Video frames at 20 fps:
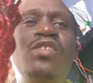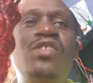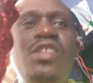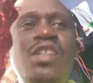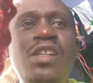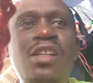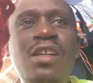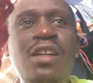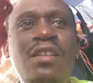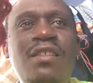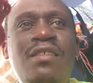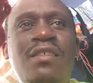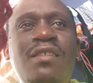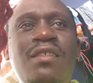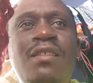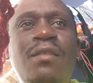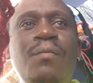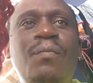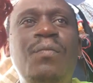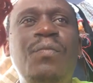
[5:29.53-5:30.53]

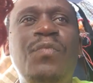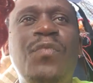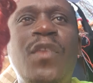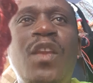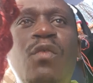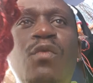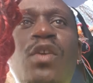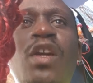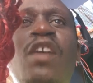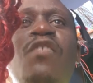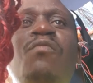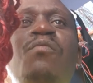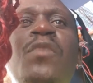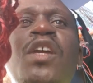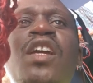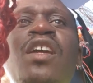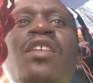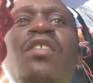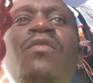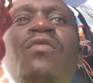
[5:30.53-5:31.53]
genius, we have
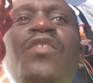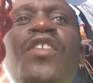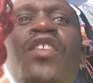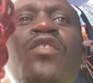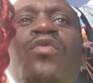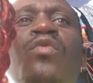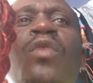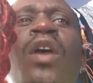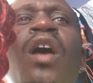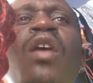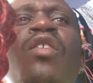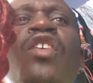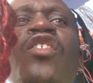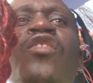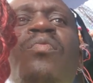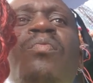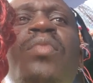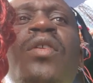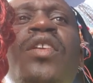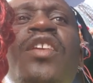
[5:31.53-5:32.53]
made of this world a
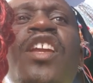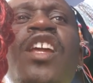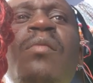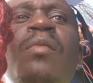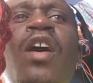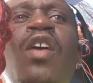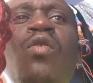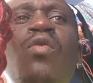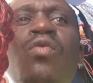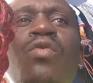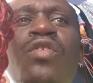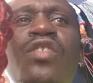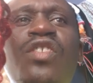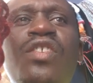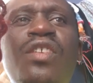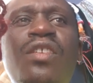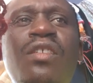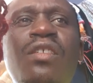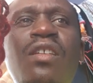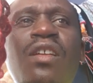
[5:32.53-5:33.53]
neighborhood.
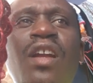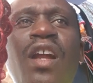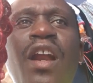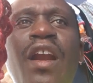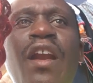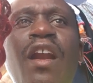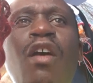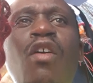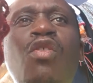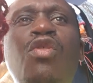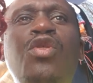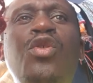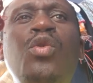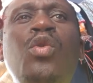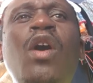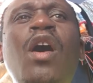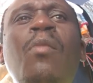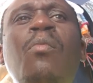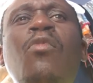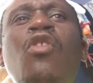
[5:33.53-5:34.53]
Now,
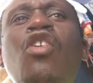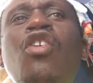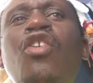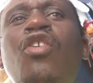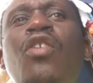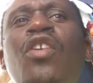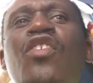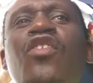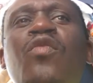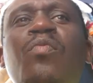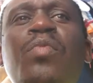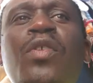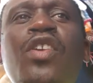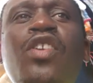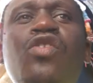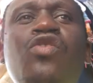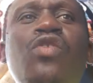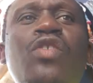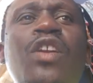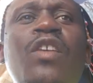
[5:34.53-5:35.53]
through our moral and
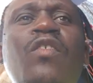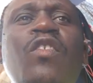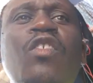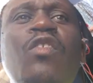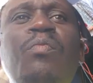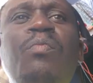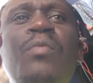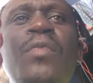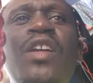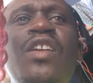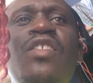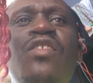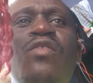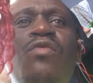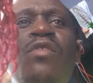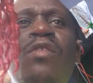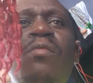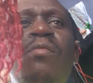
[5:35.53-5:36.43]
spiritual development, we